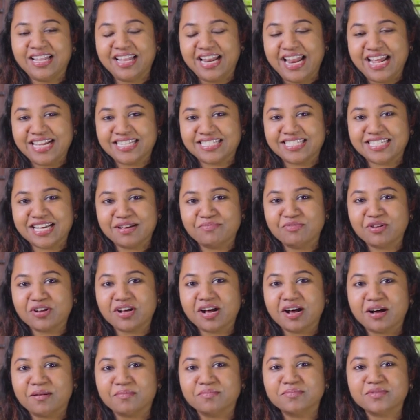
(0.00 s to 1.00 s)
the next time you
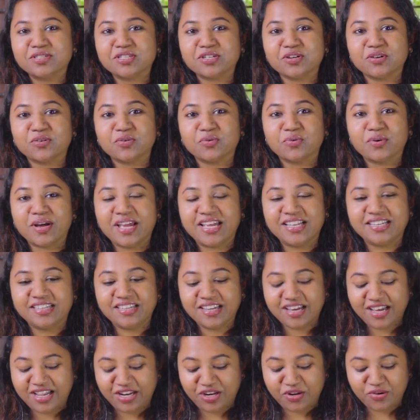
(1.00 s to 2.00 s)
come to
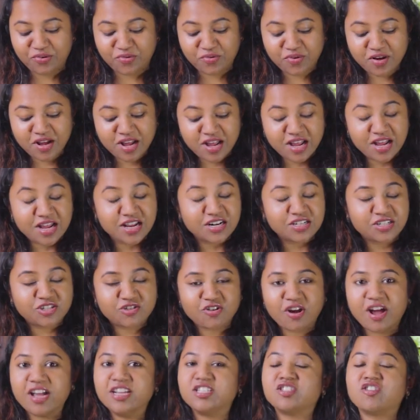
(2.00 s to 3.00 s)
India and you
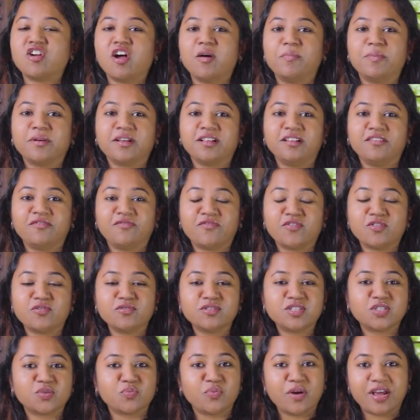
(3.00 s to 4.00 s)
try tropical
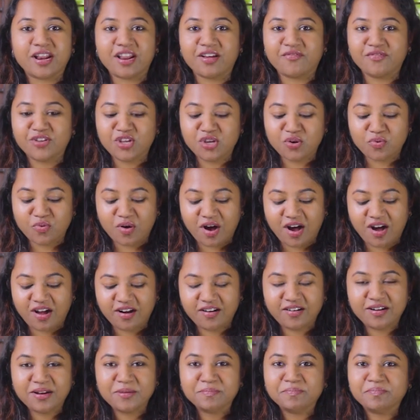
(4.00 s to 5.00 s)
fruits wherever you
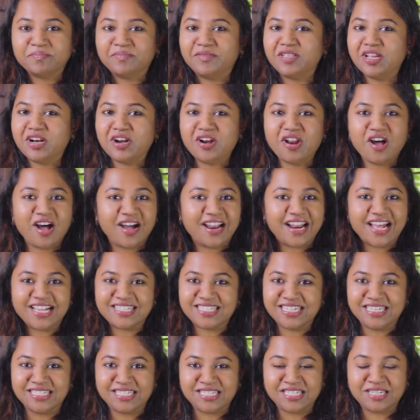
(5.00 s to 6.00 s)
are. They're not
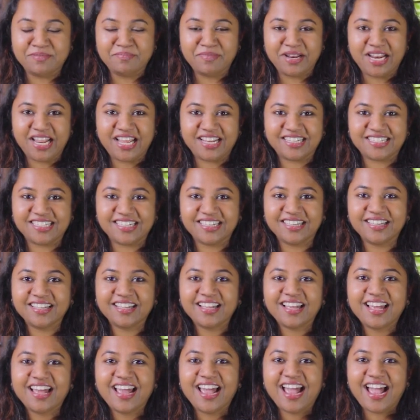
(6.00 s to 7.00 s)
as
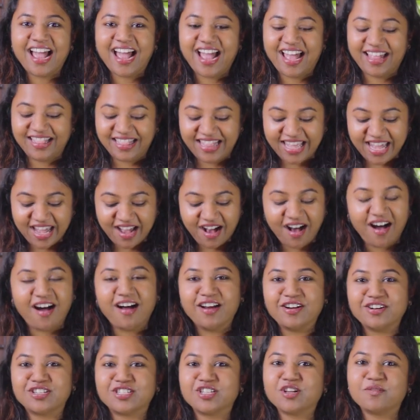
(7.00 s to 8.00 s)
intimidating and they
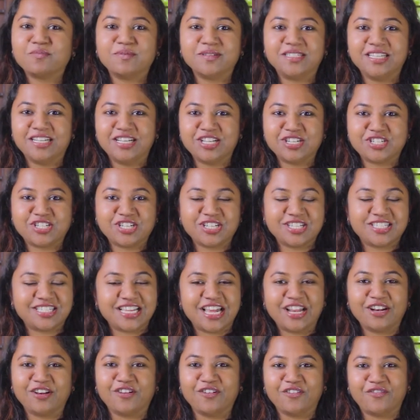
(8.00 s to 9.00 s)
are super delicious
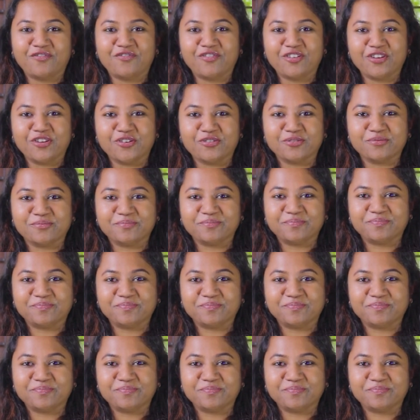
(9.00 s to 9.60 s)
and good for you.